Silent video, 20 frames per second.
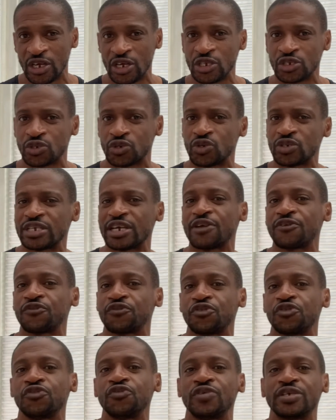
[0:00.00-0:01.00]
So those are a
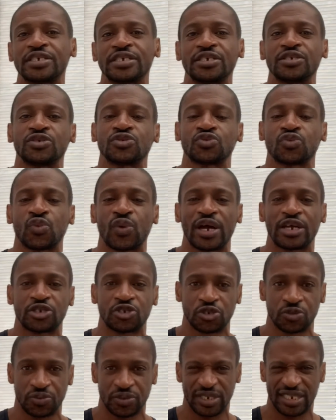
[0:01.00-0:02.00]
few reasons why
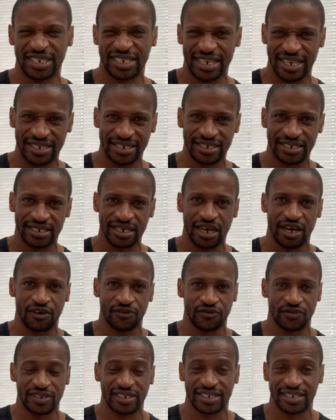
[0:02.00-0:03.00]
supersets are
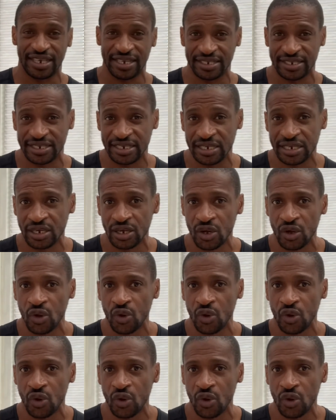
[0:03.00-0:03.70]
fantastic,